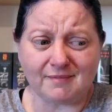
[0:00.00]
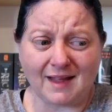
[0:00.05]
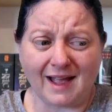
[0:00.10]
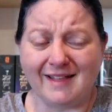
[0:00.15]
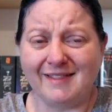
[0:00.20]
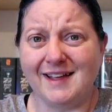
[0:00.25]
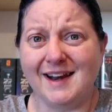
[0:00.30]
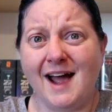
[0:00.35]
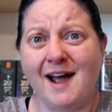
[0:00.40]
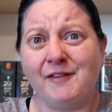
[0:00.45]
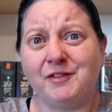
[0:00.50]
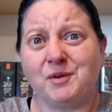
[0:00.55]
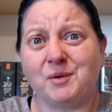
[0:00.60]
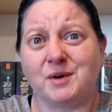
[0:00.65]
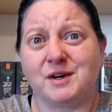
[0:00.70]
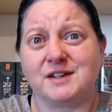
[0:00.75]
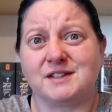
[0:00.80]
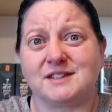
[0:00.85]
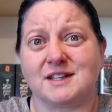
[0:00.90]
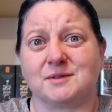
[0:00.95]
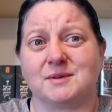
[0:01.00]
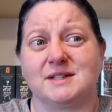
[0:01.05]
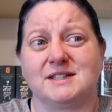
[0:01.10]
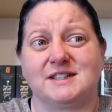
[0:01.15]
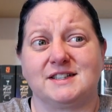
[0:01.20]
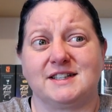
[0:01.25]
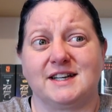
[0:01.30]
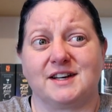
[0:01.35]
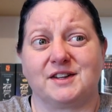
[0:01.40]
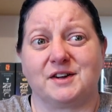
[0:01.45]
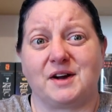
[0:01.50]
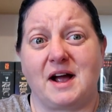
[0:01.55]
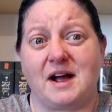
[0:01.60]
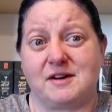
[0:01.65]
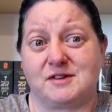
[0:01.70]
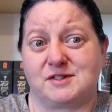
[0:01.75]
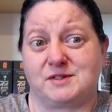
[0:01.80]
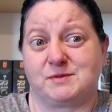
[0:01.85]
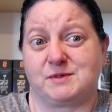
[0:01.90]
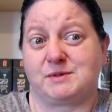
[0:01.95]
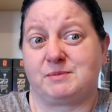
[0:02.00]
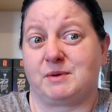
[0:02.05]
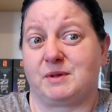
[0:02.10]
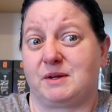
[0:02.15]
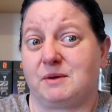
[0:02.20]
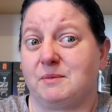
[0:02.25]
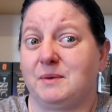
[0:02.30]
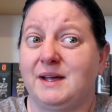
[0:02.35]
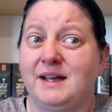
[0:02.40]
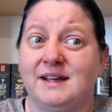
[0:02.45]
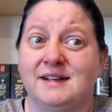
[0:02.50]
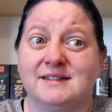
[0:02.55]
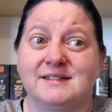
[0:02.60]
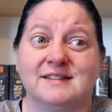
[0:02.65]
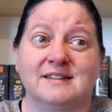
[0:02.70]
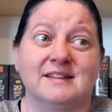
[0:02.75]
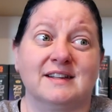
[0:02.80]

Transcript: And then afterwards, I went to the other house and was pulling weeds,